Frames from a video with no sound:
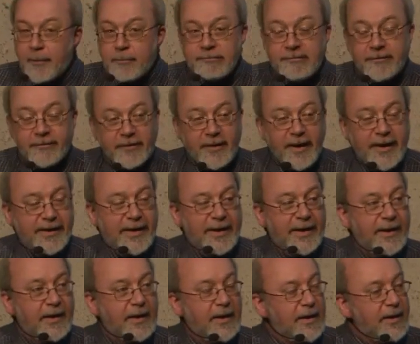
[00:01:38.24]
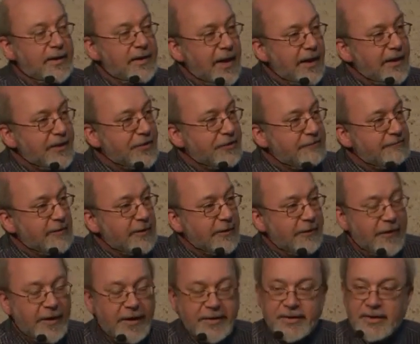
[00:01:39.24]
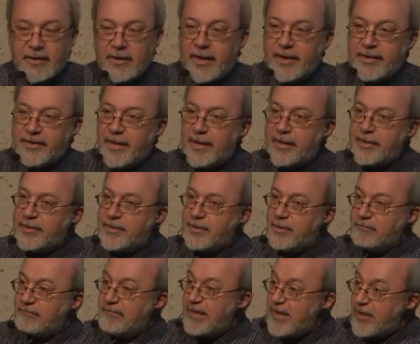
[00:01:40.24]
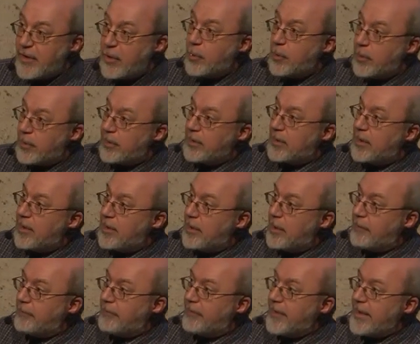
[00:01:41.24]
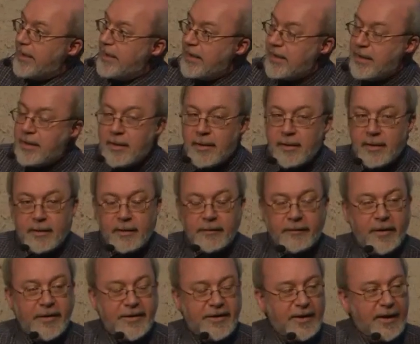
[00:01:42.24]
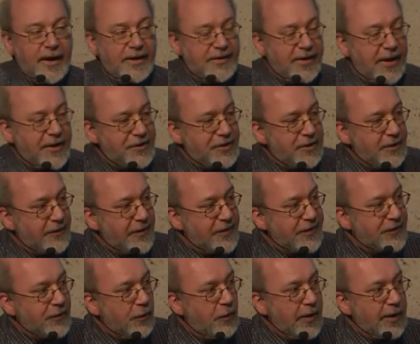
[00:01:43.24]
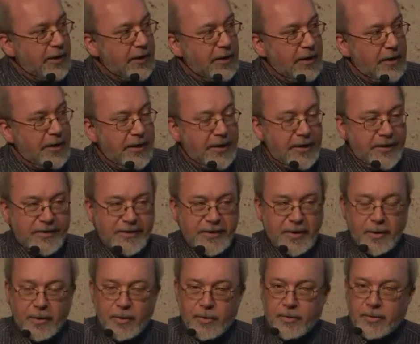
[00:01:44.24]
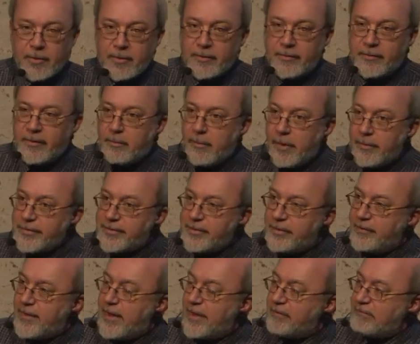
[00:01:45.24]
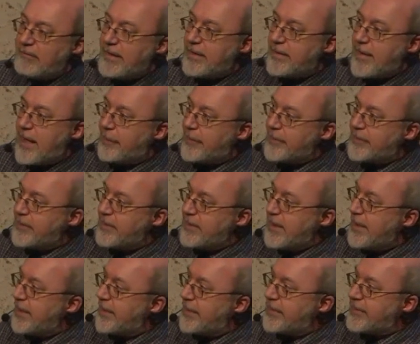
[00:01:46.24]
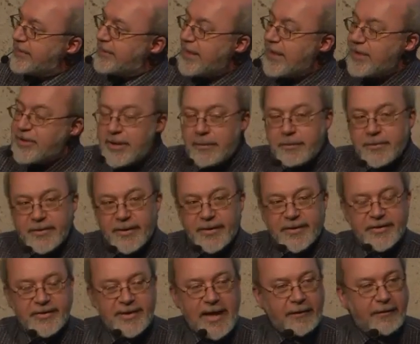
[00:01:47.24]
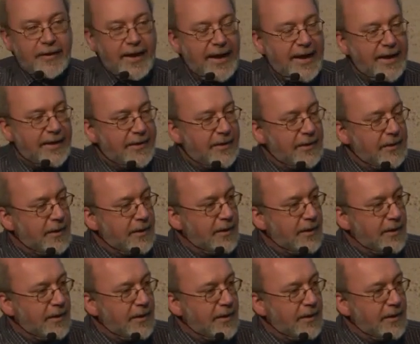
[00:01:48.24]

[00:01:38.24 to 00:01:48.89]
providing natural fertilization, renewal of the fertilization of the soil. So for most of their 3,000 years, the Egyptians never had